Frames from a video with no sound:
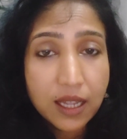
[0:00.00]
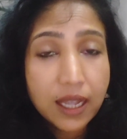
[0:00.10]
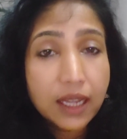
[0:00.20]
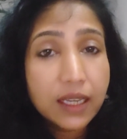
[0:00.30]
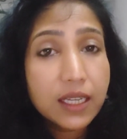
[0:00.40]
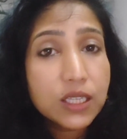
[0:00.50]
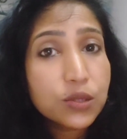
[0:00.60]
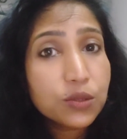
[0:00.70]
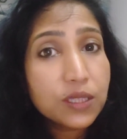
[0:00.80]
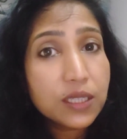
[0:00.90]
And these
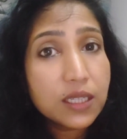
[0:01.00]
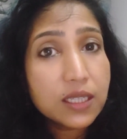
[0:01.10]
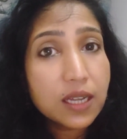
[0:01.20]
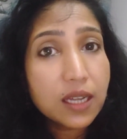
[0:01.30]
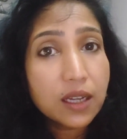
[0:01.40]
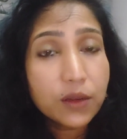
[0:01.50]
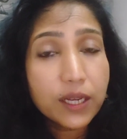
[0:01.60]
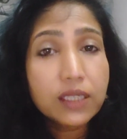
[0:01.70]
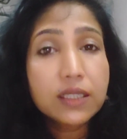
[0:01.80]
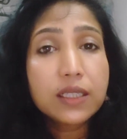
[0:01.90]
two genes are
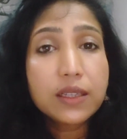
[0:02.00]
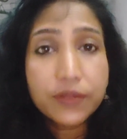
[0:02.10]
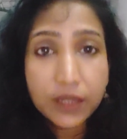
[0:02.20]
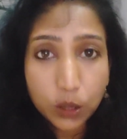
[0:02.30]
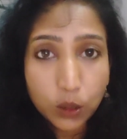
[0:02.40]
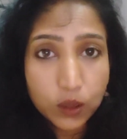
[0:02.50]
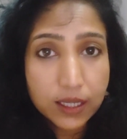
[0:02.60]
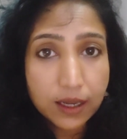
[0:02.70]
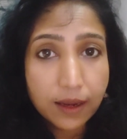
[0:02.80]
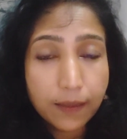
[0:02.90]
located in different loci.